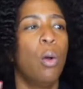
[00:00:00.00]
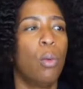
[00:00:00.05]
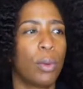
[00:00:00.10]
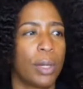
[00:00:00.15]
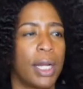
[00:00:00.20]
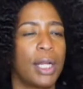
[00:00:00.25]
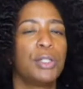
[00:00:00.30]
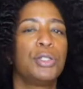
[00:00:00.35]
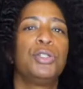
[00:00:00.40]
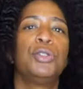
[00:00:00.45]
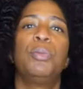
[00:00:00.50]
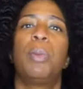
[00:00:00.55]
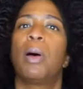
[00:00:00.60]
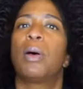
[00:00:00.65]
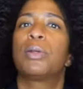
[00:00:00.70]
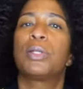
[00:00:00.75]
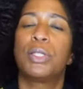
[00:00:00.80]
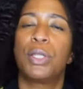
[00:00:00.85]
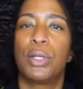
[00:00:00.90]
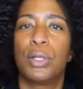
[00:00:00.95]
when I do
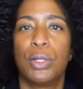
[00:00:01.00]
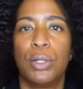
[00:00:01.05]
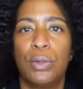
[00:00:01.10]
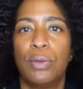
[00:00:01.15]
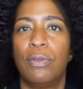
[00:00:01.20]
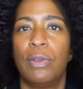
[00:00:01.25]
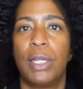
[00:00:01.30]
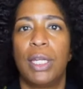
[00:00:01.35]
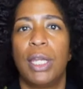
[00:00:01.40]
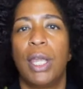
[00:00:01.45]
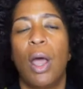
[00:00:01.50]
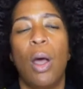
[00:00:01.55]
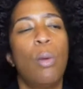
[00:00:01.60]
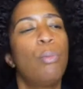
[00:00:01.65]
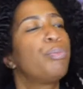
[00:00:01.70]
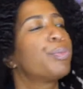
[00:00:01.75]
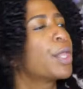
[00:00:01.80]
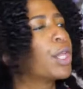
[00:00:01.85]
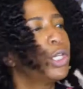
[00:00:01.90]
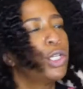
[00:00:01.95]
post a new
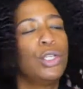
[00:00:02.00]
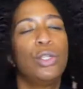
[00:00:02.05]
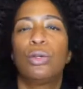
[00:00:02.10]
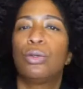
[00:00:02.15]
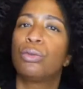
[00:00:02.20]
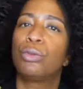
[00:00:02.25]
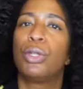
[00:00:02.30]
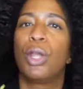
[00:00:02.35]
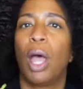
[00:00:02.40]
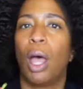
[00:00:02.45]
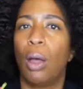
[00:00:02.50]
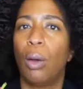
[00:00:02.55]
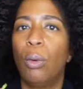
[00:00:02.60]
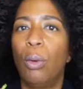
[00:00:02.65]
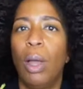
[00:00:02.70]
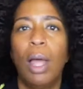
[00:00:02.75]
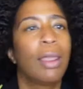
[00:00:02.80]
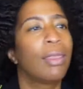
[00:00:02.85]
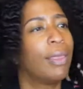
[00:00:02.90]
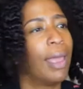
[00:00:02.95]
video, you'll
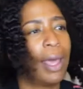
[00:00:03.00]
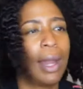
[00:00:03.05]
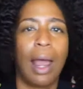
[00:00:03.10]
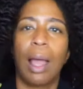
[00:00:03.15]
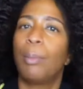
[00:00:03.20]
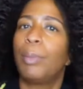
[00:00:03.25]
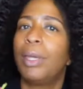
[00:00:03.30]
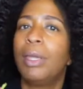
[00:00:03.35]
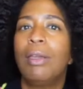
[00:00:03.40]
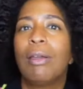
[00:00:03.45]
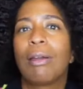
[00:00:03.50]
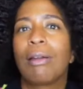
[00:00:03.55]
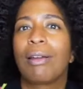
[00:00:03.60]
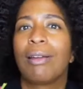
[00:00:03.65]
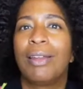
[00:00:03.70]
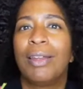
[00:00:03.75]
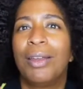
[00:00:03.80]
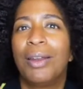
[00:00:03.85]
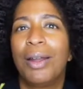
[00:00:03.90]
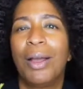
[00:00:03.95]
know that I'm here,
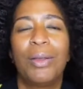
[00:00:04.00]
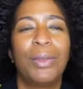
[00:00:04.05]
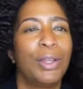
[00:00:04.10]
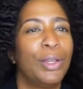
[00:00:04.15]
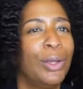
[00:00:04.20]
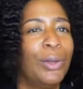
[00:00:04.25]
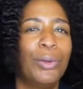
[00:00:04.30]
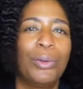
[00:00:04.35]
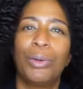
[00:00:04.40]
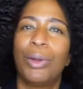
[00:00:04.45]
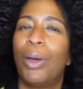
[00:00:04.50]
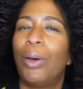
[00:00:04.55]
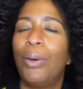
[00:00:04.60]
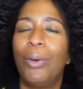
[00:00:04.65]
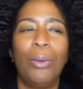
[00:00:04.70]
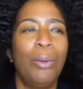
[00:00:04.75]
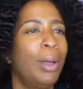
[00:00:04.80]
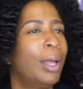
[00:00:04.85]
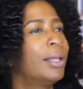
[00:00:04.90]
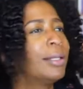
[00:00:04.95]
you know, that you'll
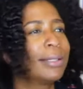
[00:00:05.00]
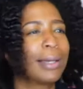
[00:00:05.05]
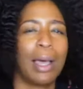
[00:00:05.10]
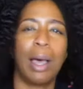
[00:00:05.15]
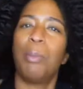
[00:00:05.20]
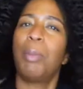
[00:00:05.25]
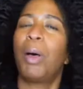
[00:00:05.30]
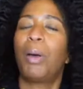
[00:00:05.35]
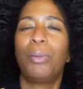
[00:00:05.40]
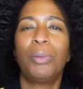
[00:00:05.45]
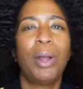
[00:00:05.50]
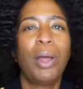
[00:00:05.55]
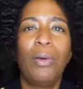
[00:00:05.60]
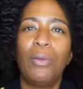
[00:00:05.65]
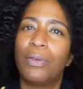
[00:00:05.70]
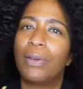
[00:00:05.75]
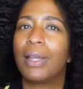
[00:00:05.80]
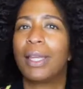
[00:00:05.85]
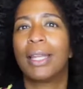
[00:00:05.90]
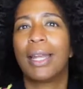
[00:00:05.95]
know to come on
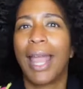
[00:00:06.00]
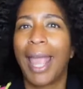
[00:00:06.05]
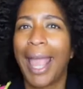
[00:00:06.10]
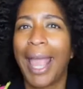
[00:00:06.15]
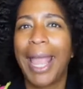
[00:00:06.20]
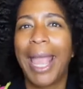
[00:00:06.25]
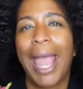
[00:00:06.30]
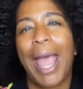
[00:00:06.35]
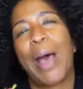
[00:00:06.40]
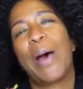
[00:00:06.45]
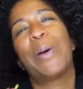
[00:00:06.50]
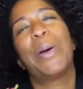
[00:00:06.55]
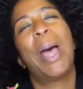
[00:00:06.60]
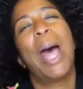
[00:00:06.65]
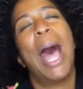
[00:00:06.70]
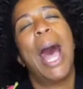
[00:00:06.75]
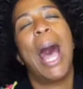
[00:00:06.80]
over and hang out.